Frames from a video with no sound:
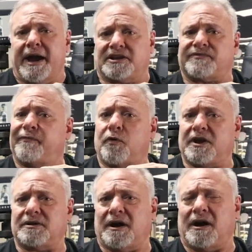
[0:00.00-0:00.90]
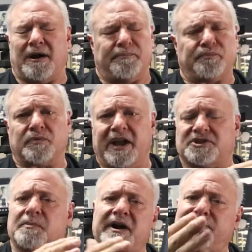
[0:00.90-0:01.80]

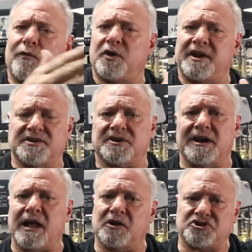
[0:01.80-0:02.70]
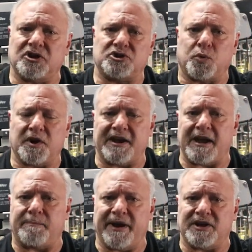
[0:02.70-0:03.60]
It's my 40 years of knowledge in a
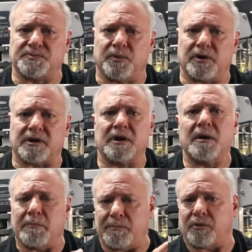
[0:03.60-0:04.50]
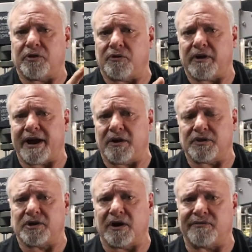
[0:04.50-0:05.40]
28-page book. My brother and I
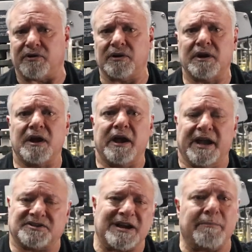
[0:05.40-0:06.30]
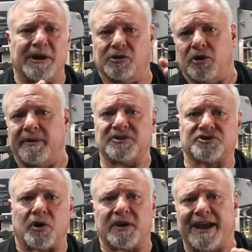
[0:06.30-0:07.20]
on the cover. It's got my little bit of
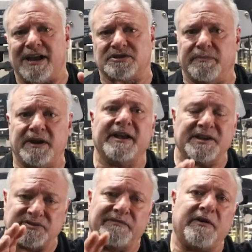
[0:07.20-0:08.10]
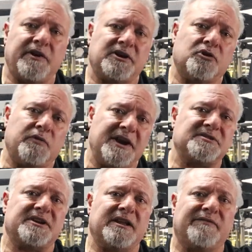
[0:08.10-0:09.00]
sarcasm in it. It's a very good read.
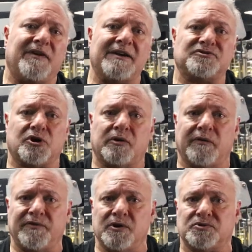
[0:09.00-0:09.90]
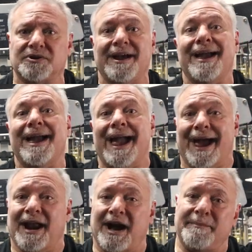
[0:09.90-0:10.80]
It's getting 5-star reviews.
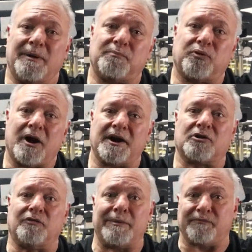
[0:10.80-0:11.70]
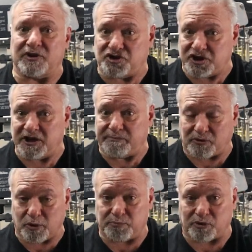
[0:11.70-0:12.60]
And I'm a product rep for Gene
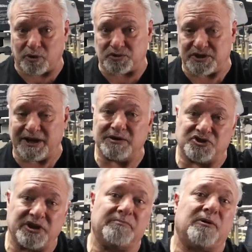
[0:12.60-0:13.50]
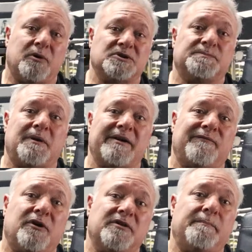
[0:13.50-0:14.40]
Pro Protein. Gene Pro is by
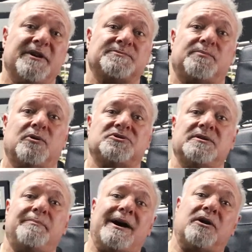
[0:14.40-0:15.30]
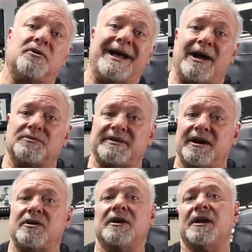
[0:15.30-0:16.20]
far the best protein powder out
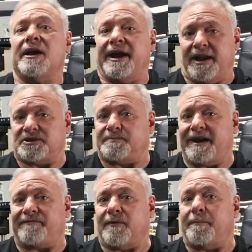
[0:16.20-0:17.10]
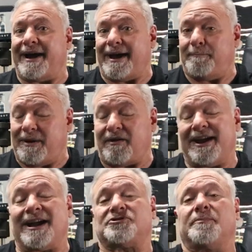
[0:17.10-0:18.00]
there. It is made for
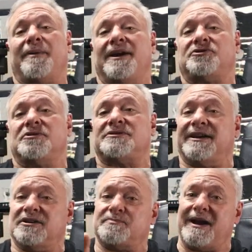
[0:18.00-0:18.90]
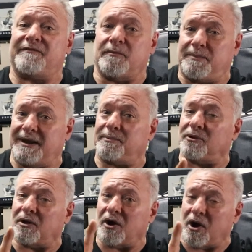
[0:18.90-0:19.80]
bariatric patients. It is made for
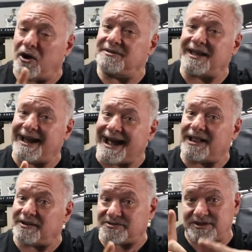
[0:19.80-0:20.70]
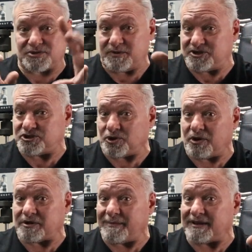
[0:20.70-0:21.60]
people on dialysis. We just
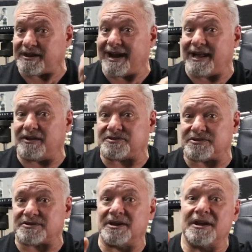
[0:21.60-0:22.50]
talked about dialysis.